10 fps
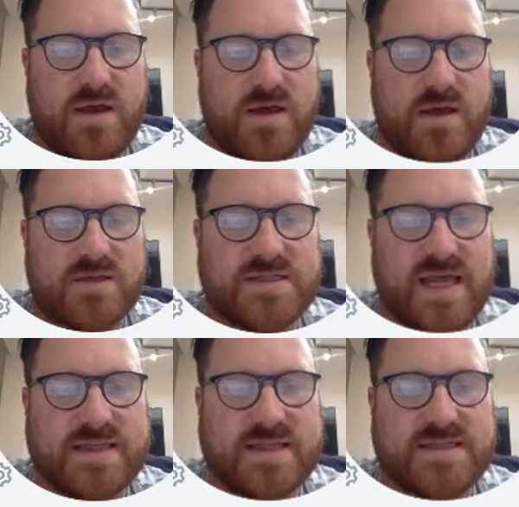So the
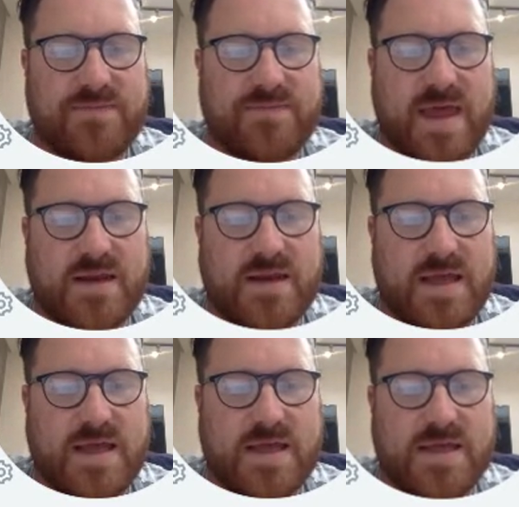second step then
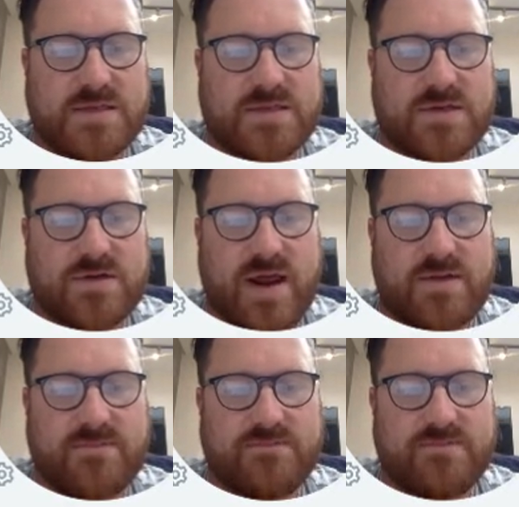is,
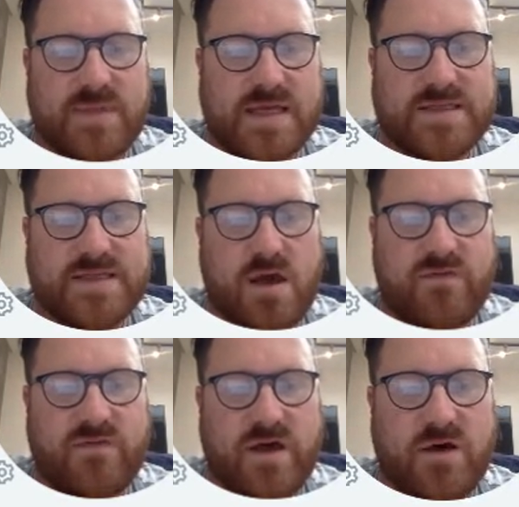great, is he
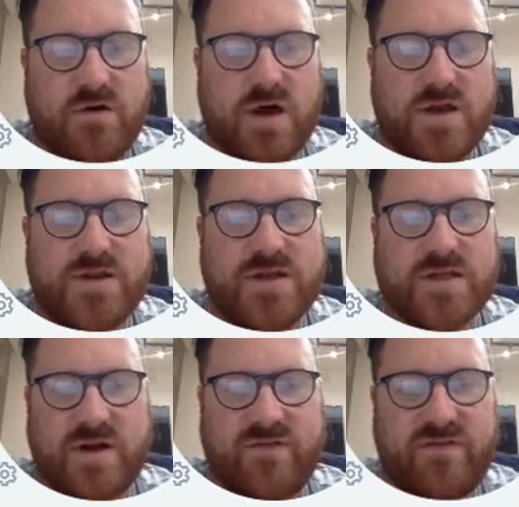over or under
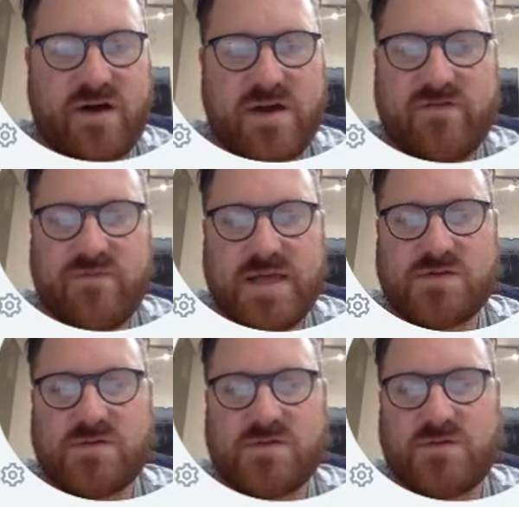25?
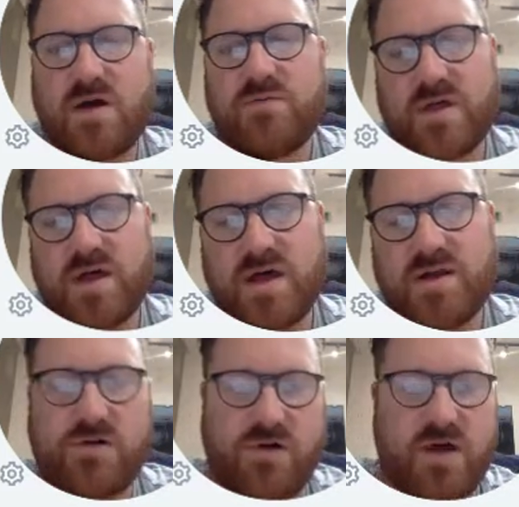Please arrive with
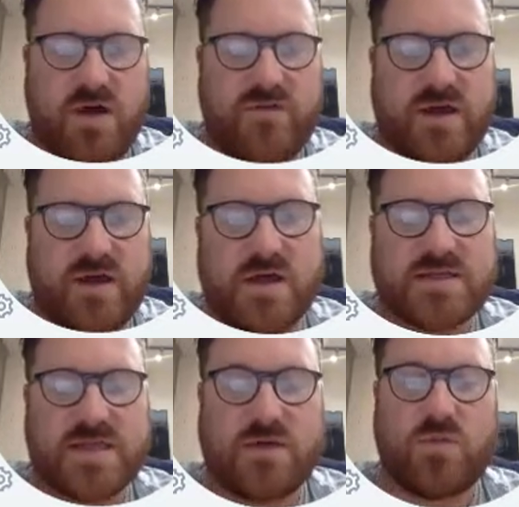under or over.
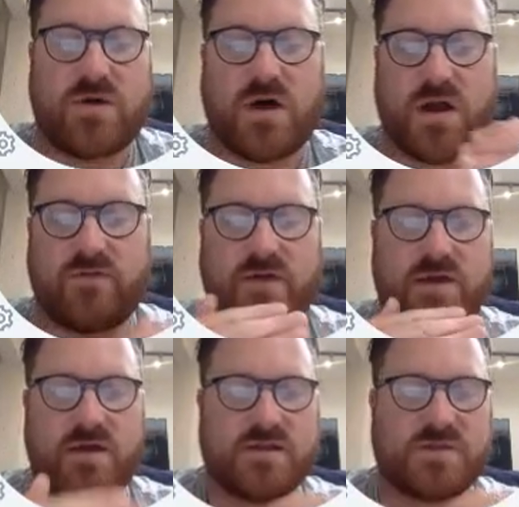So then we're kind of
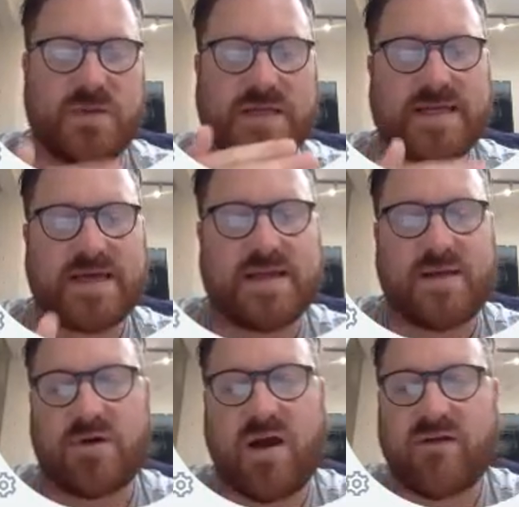splitting out
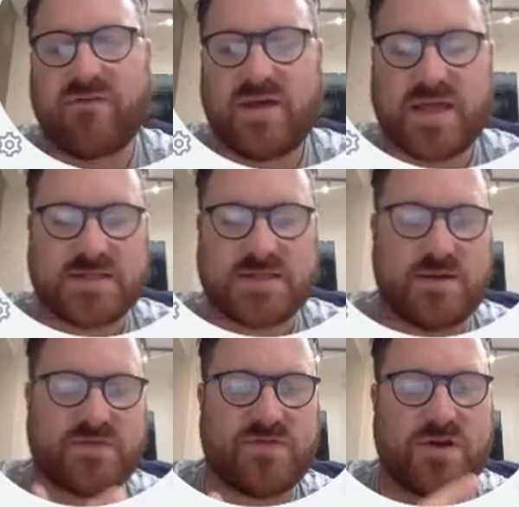that demographic in
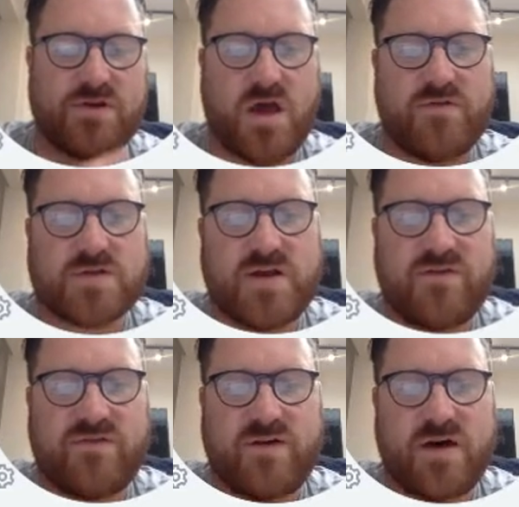terms of under and over
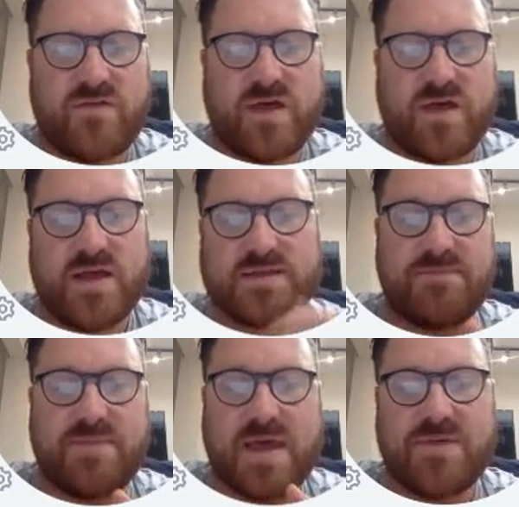25 to
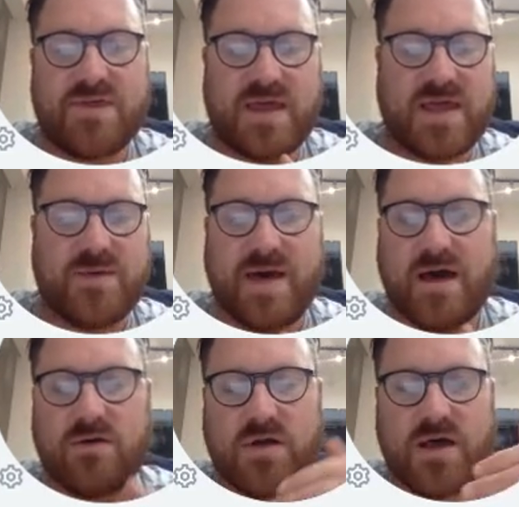then maybe think
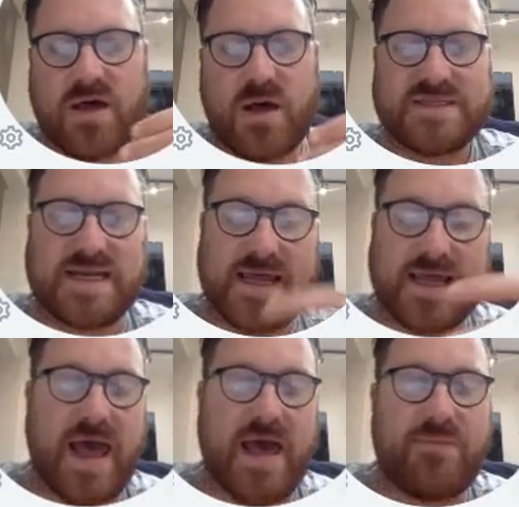about a particular
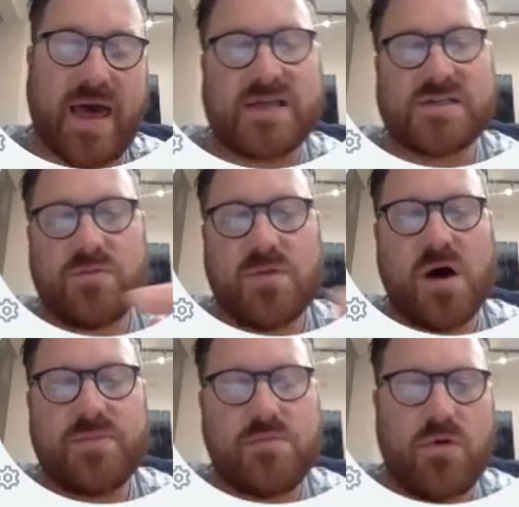care package that
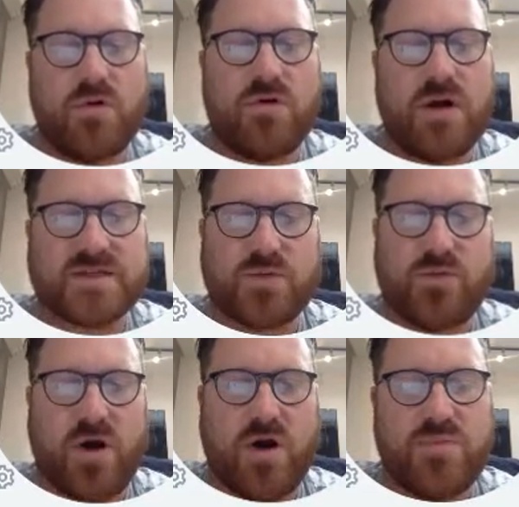might be more or less
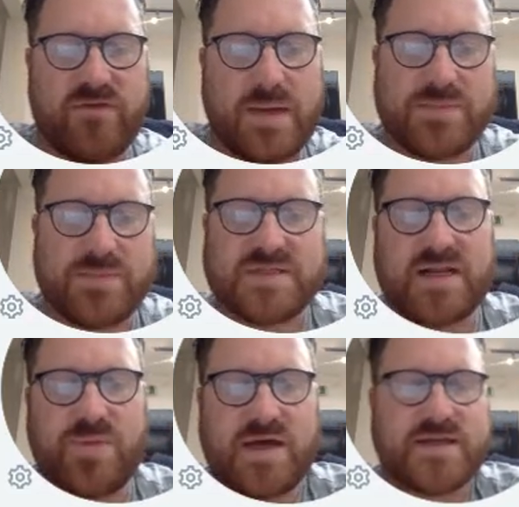appropriate for that
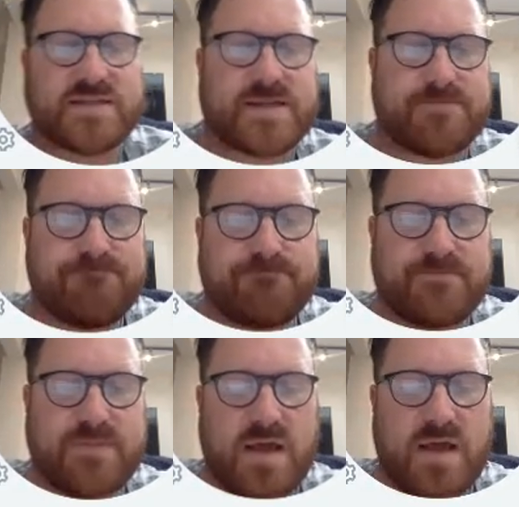particular person.
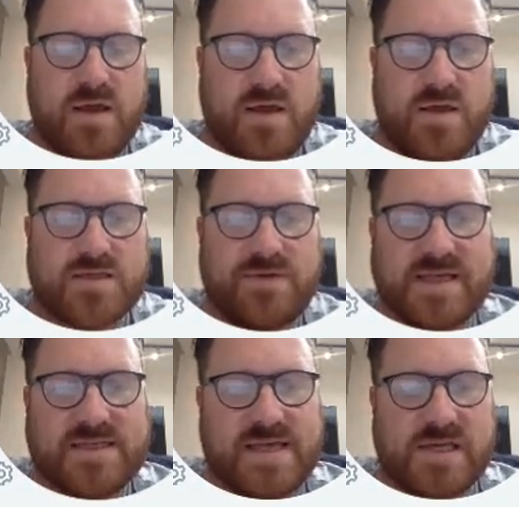So at
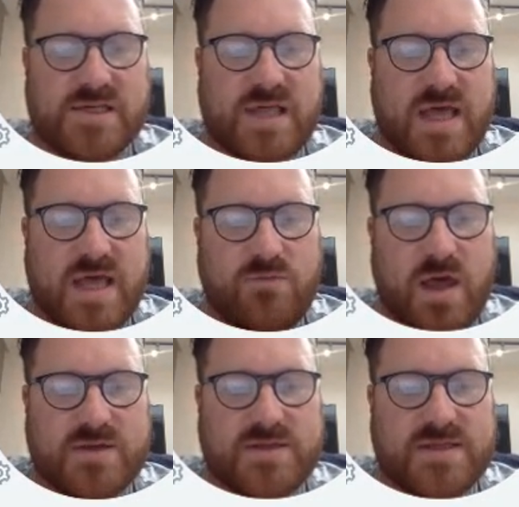that stage then, we
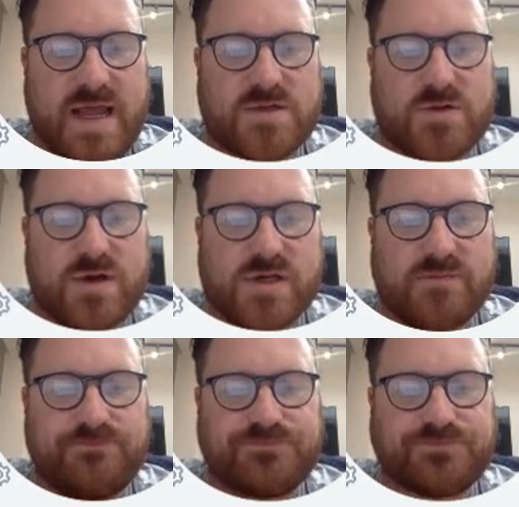go to the next
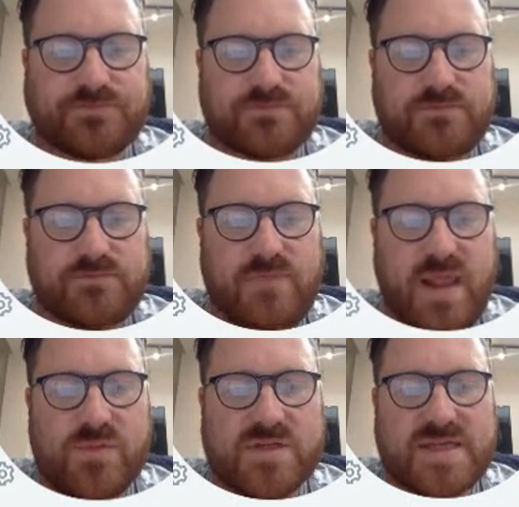question,
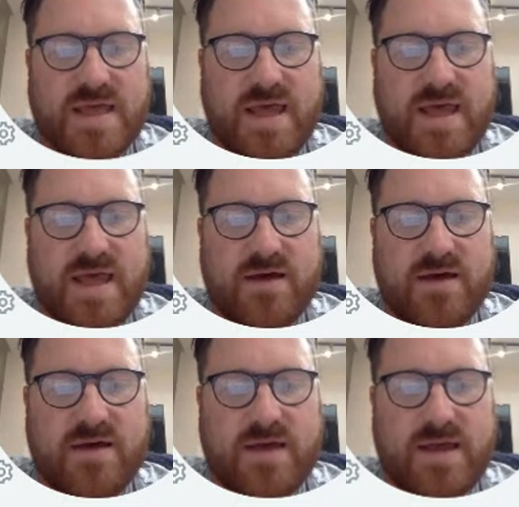and we're saying here
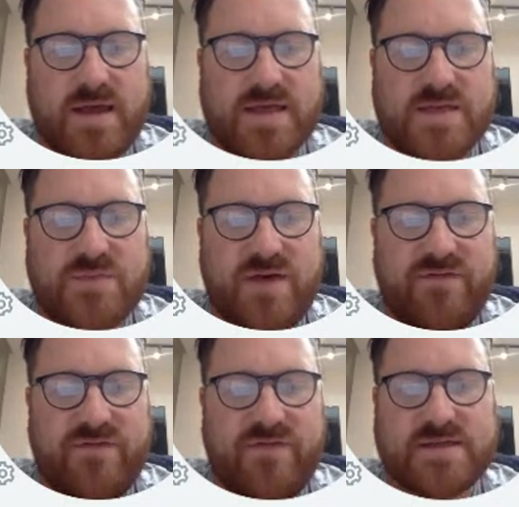is
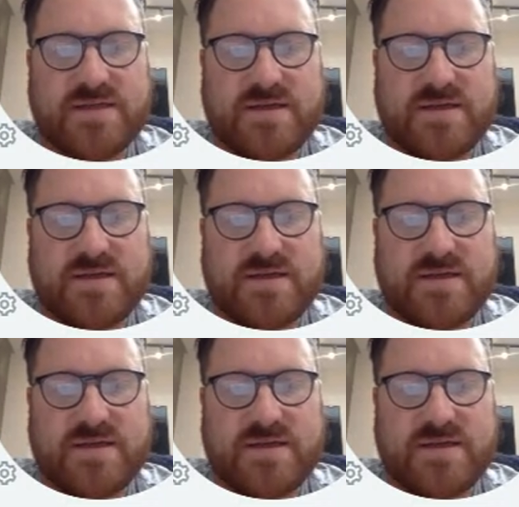perfect.